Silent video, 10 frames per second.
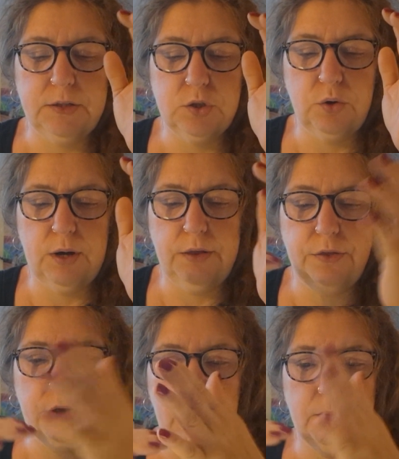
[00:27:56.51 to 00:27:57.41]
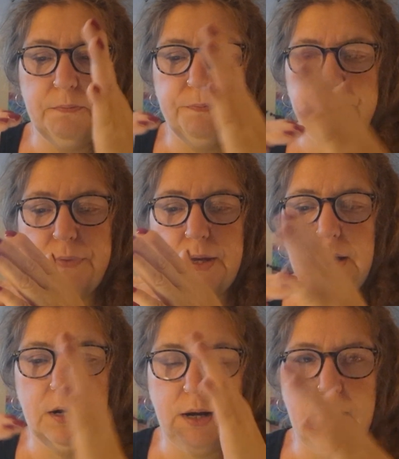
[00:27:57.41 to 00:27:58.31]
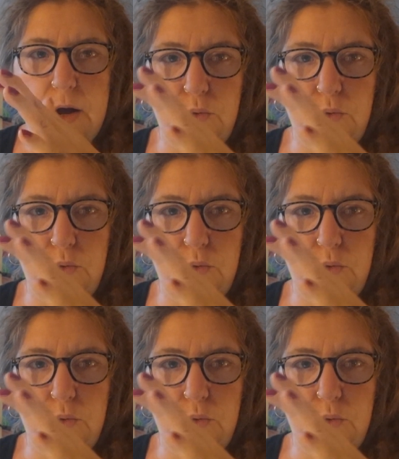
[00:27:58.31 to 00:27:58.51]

So I thought that now